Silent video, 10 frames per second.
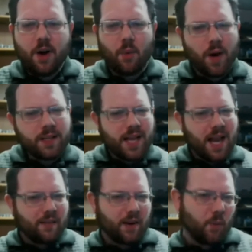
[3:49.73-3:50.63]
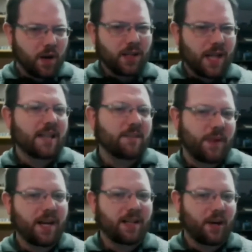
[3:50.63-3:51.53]
wants to have, like, one last
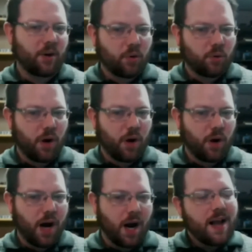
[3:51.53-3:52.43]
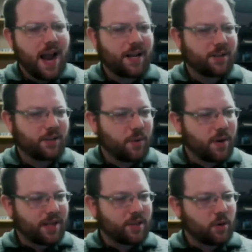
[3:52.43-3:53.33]
big, like, hurrah, and
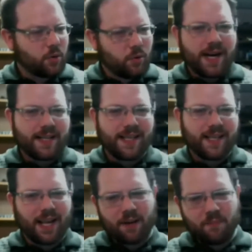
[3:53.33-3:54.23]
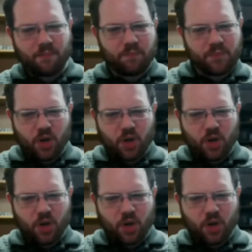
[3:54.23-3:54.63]
is doing this crazy, like,